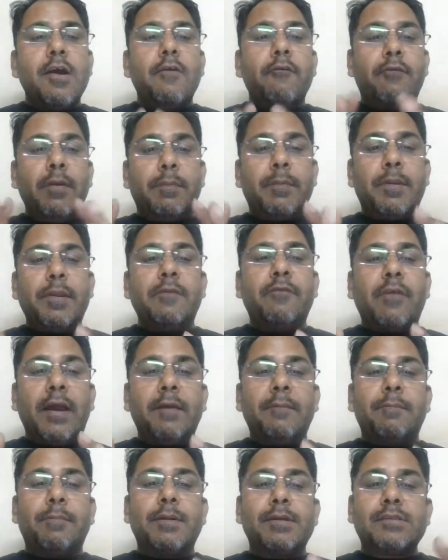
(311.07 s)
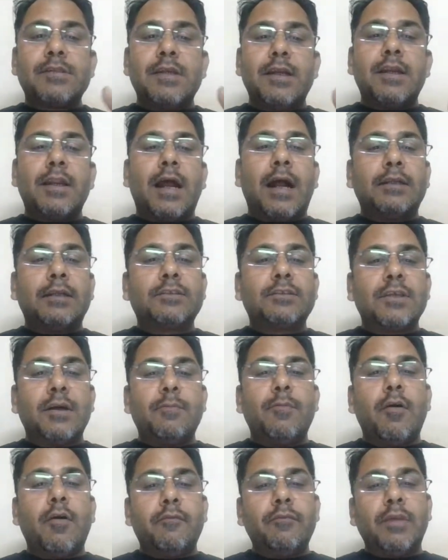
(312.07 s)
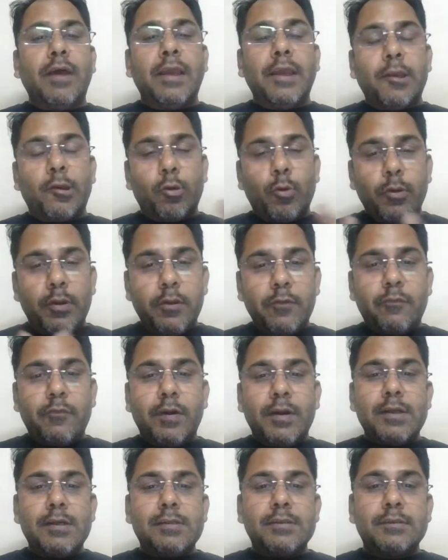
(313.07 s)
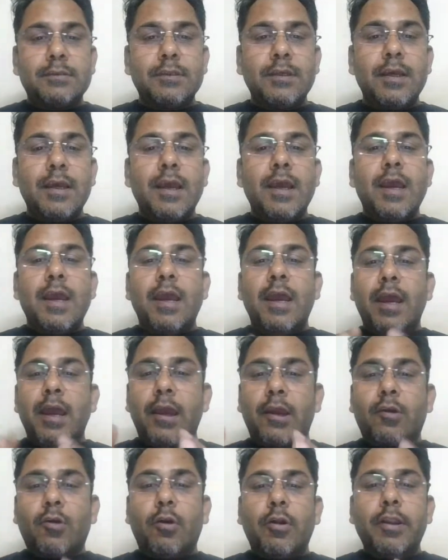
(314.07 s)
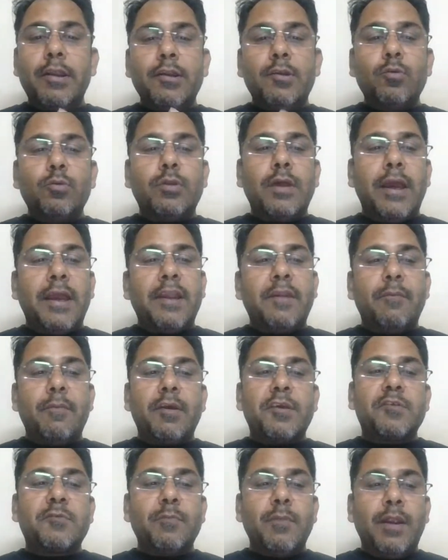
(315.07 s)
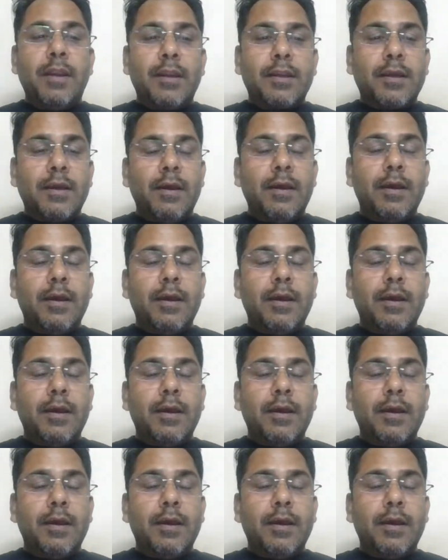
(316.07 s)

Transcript: 55% are some of the equity funds. According to the investment